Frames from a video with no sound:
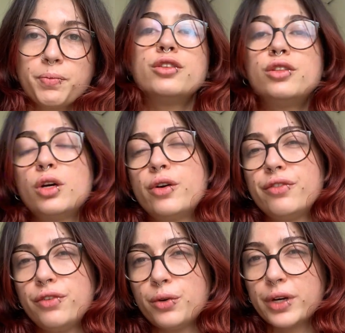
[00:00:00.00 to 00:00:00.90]
So a
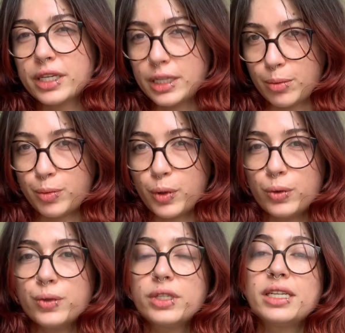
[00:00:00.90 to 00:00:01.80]
few
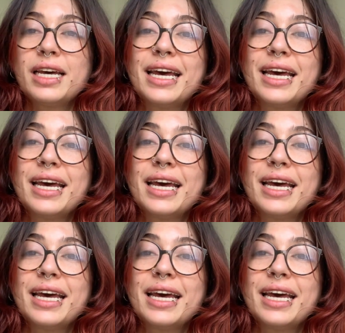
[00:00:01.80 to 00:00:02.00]
examples.